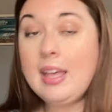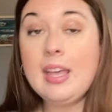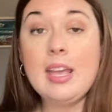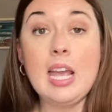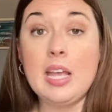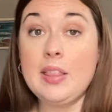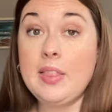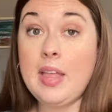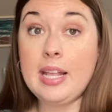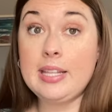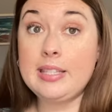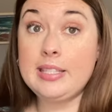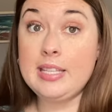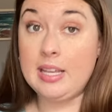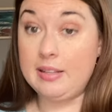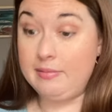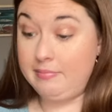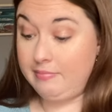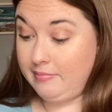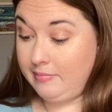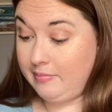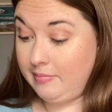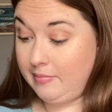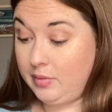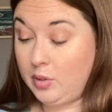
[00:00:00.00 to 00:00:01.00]
And that's it.
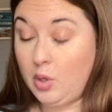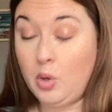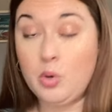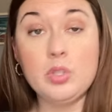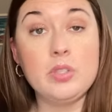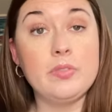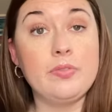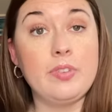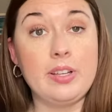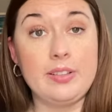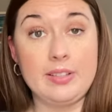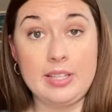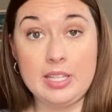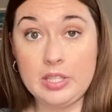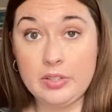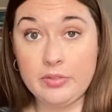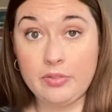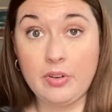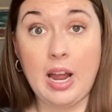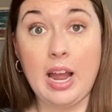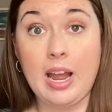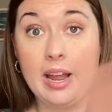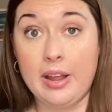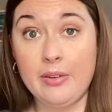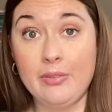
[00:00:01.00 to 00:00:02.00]
These
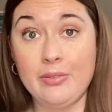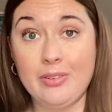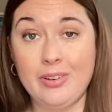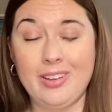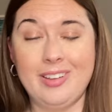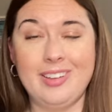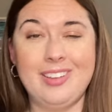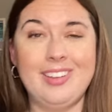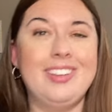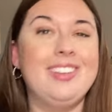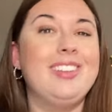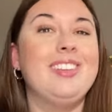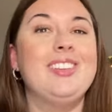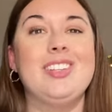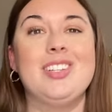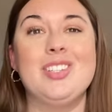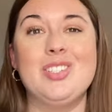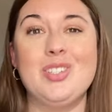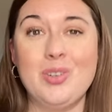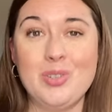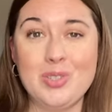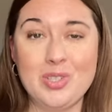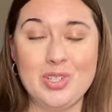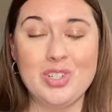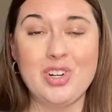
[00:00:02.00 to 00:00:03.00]
five, the
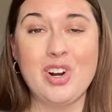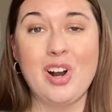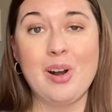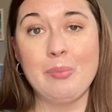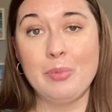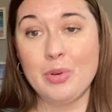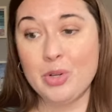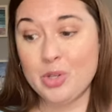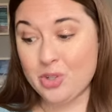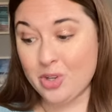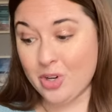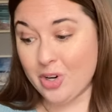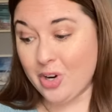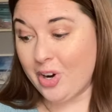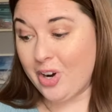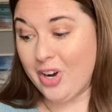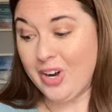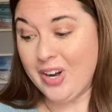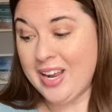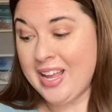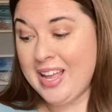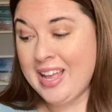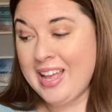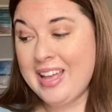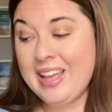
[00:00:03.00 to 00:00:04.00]
toasted caramel sugar,
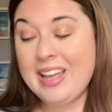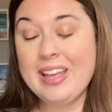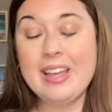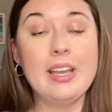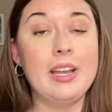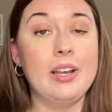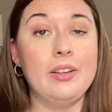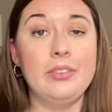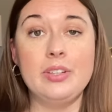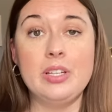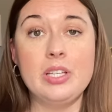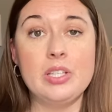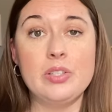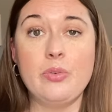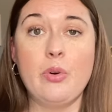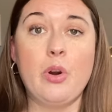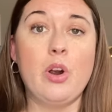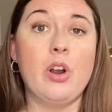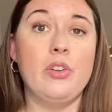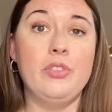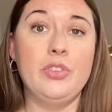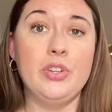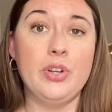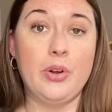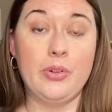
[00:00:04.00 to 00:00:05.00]
and these 4
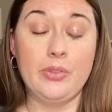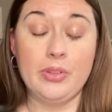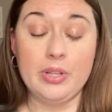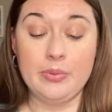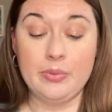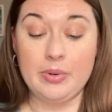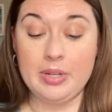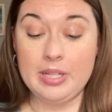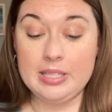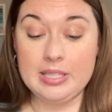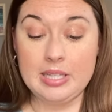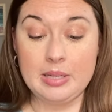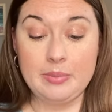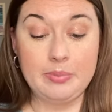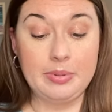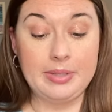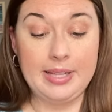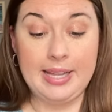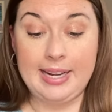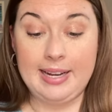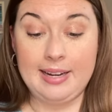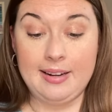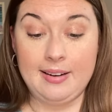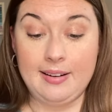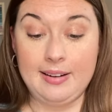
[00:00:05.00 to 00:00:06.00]
are the only ones I'm
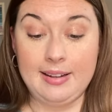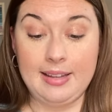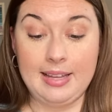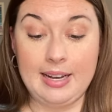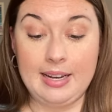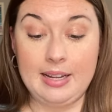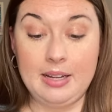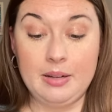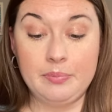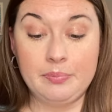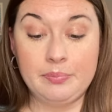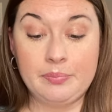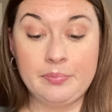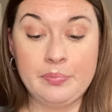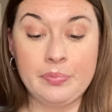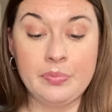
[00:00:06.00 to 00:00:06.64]
planning on getting.